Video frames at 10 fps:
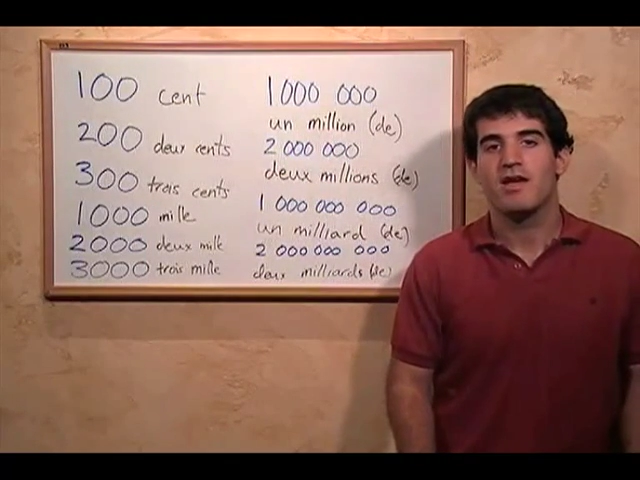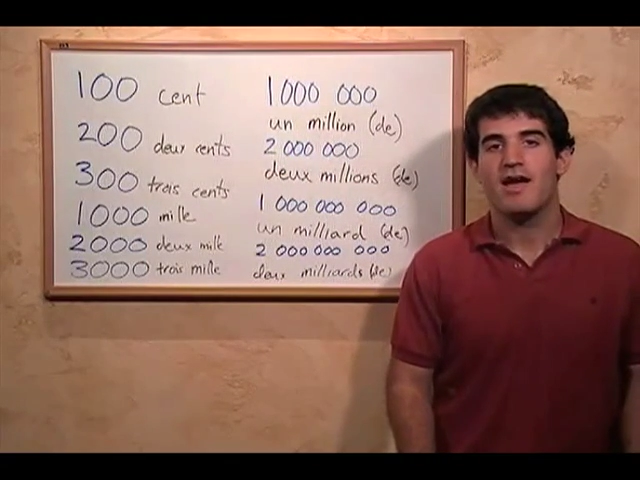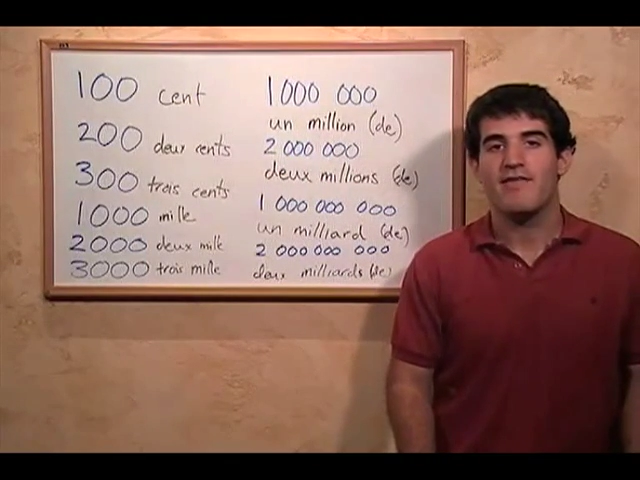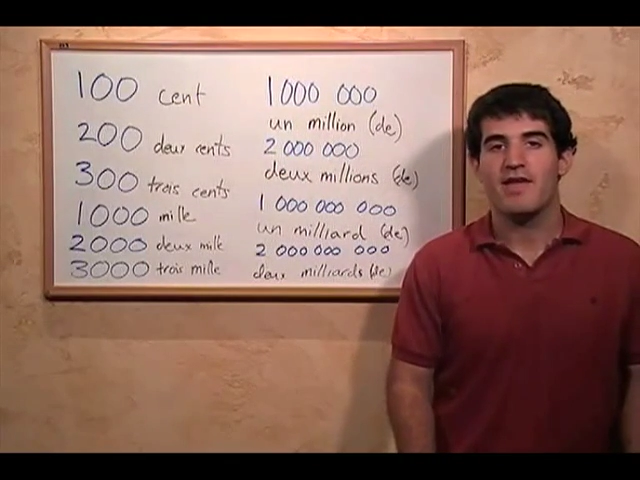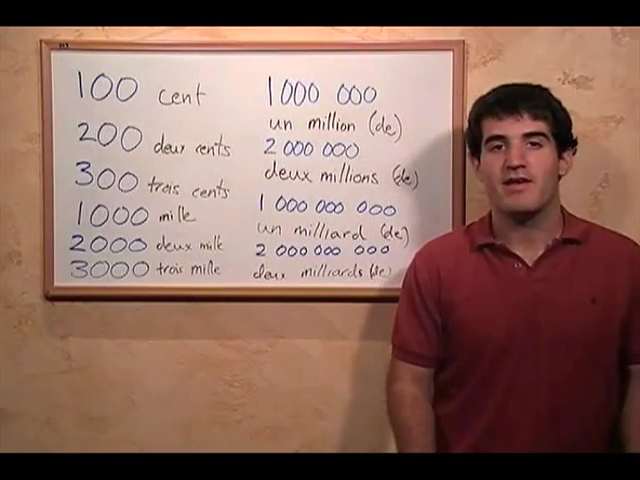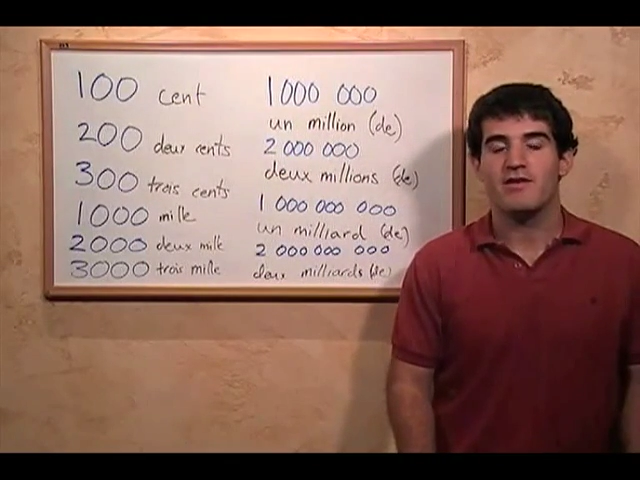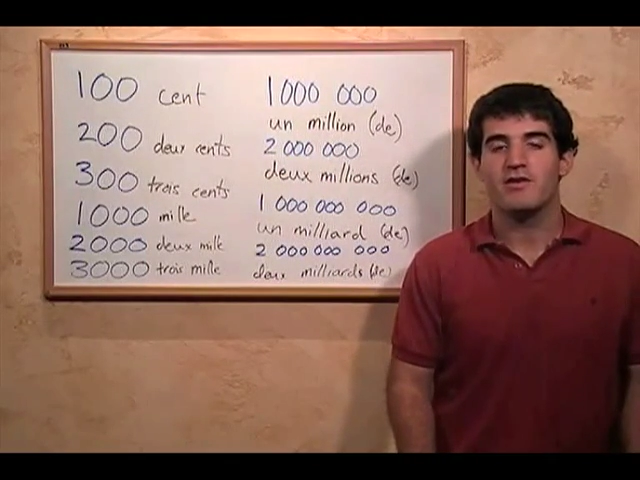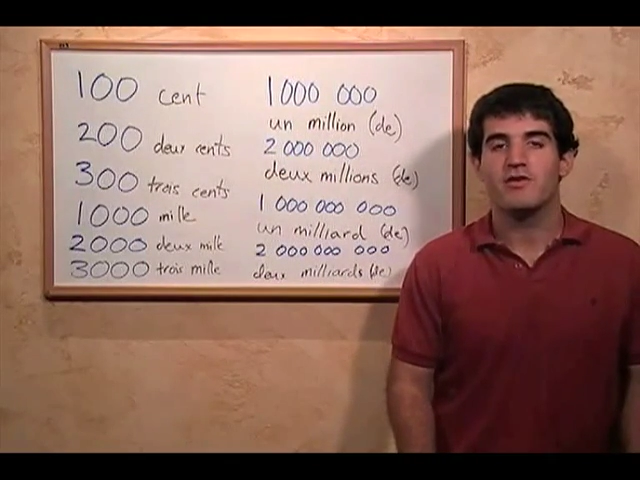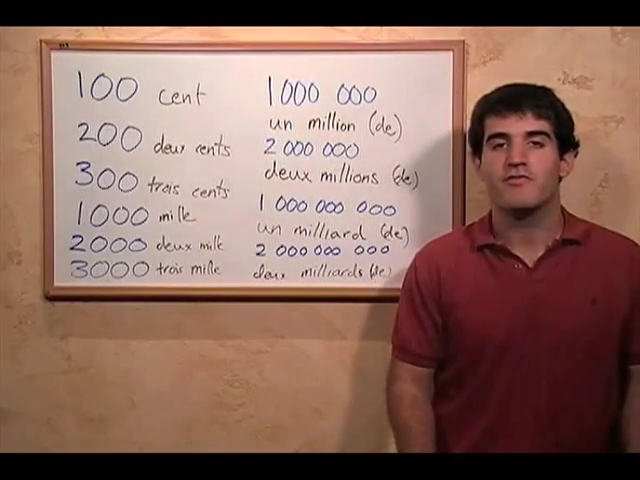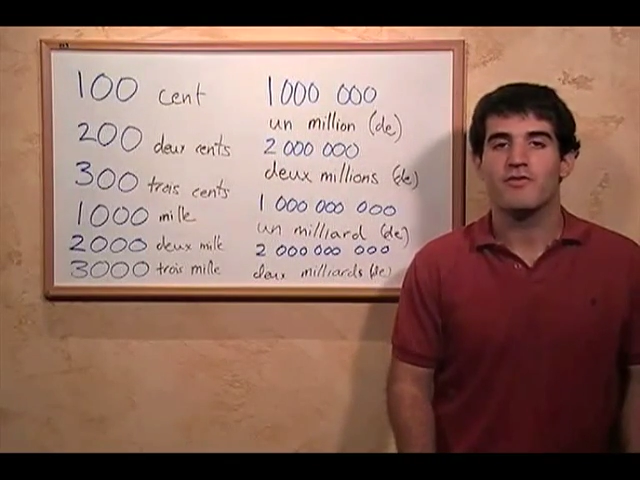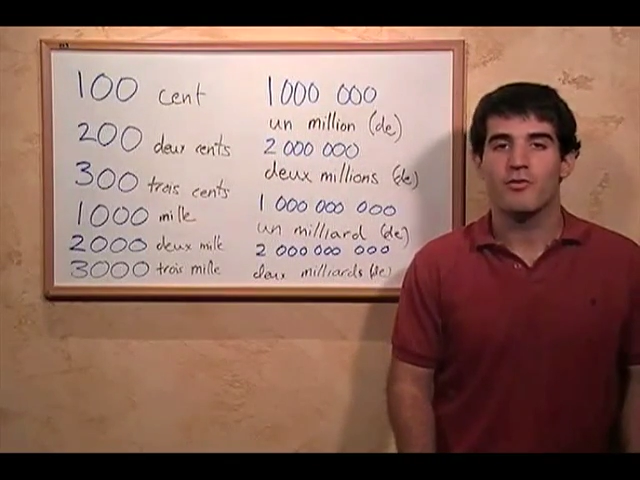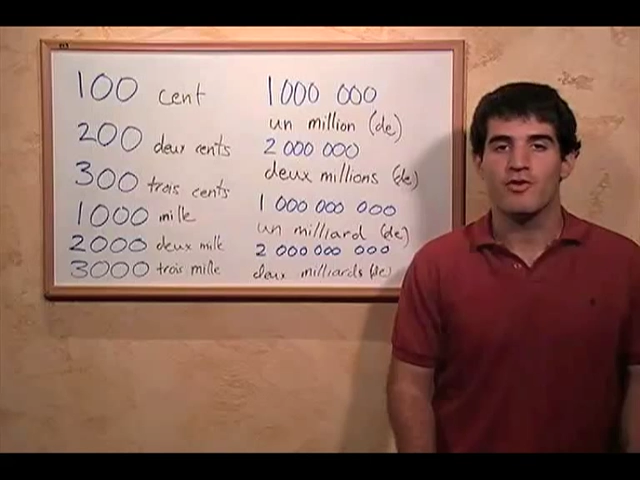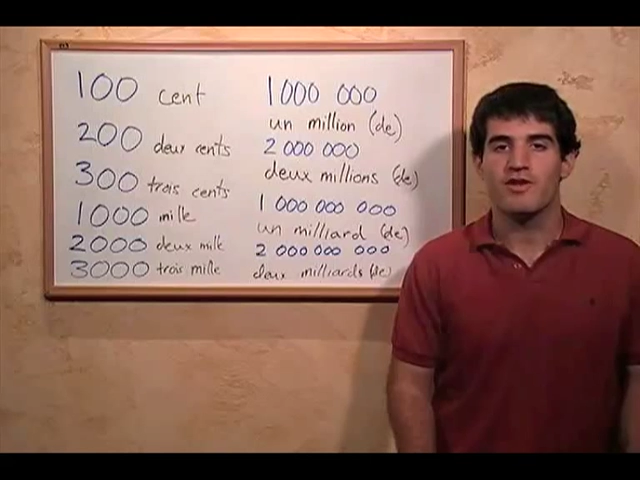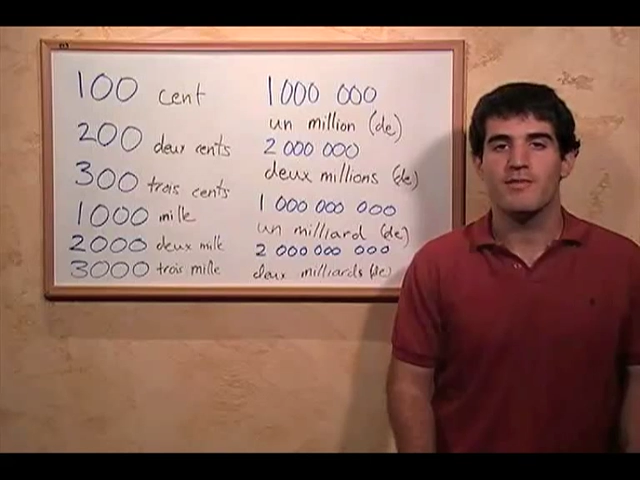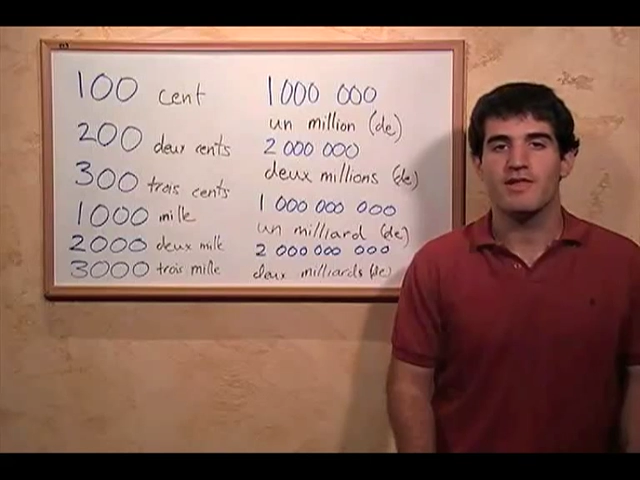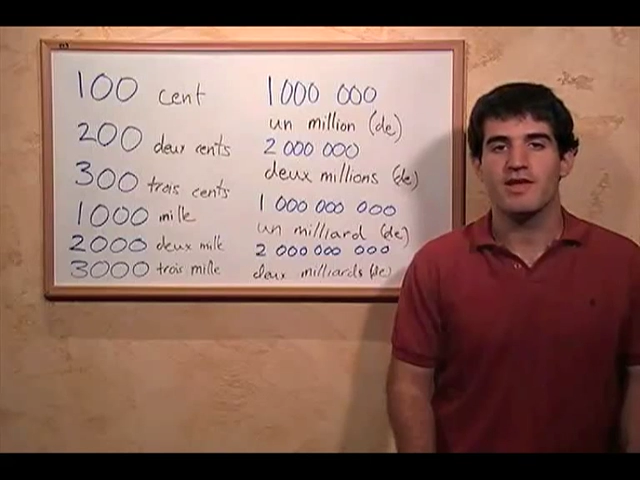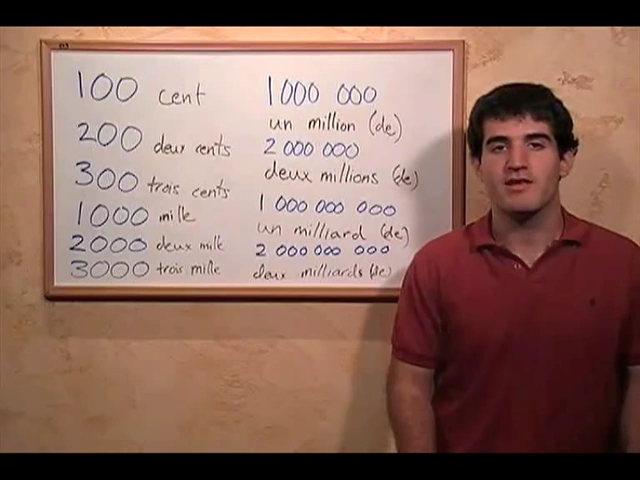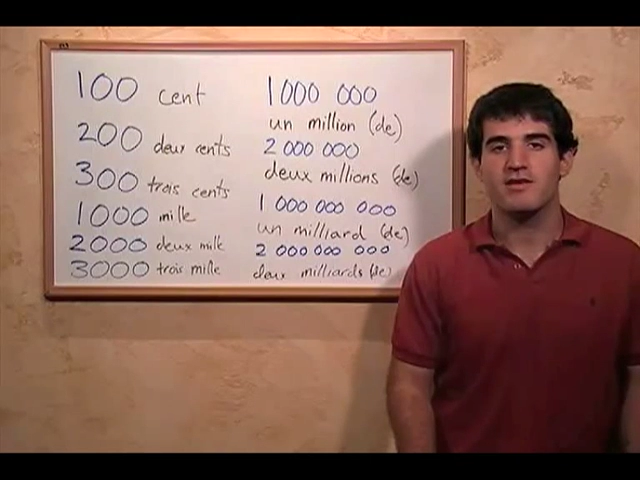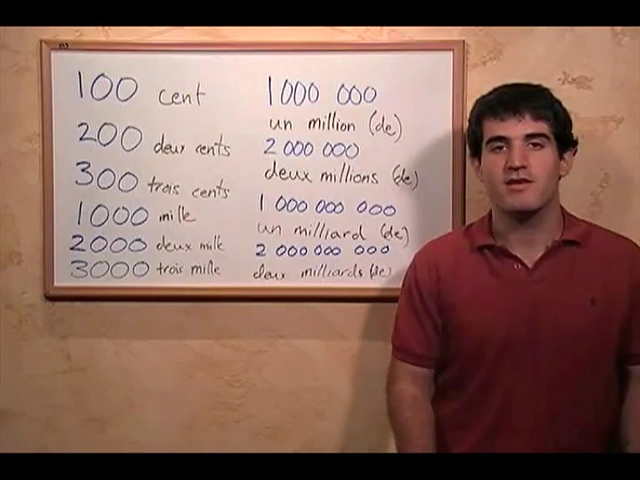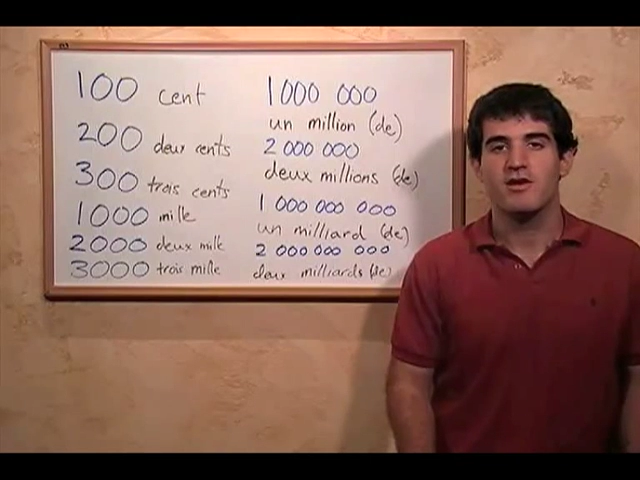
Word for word: And then for more than a million,